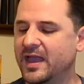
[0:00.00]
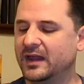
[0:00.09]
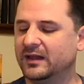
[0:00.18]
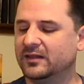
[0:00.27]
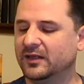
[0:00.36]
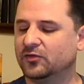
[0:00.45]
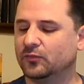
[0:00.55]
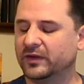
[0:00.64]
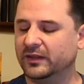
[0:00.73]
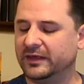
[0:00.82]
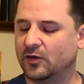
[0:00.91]
and it's
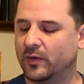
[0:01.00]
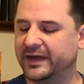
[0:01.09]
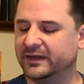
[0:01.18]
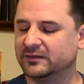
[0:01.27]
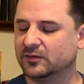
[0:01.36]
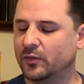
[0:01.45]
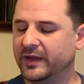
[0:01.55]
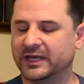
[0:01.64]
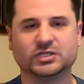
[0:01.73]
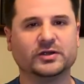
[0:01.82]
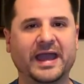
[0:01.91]
really quite
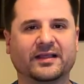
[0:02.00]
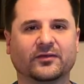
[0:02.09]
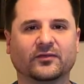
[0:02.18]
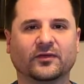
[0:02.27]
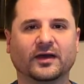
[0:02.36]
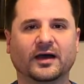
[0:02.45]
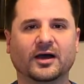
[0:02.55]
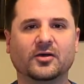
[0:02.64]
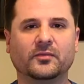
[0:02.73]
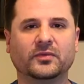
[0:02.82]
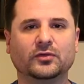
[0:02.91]
attractive.
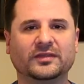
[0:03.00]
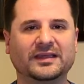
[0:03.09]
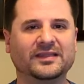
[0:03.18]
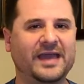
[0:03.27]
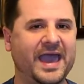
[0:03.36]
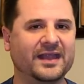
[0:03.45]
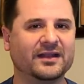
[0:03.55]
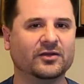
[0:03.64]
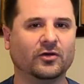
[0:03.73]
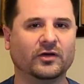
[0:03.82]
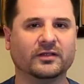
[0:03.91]
You see that
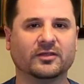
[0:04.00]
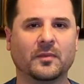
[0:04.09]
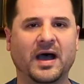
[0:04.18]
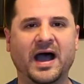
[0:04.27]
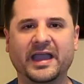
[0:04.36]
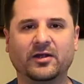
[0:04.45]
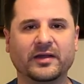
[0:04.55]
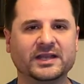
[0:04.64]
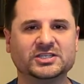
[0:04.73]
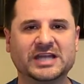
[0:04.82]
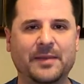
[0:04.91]
on some higher
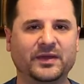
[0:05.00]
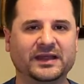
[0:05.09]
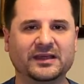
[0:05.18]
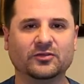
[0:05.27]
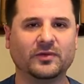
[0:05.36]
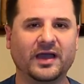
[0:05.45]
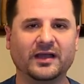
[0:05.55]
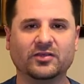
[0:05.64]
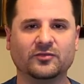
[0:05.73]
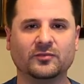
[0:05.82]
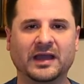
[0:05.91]
end Japanese
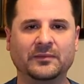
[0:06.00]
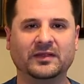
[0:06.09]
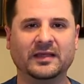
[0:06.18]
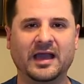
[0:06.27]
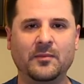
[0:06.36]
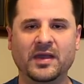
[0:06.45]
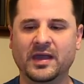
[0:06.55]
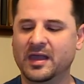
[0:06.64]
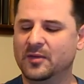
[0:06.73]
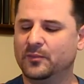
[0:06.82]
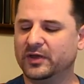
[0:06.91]
rods from time to time,
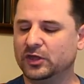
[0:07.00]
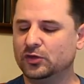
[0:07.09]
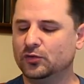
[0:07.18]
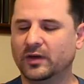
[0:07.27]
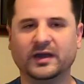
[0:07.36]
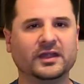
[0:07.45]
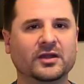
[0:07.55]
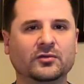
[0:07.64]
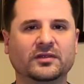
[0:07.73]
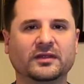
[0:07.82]
but you don't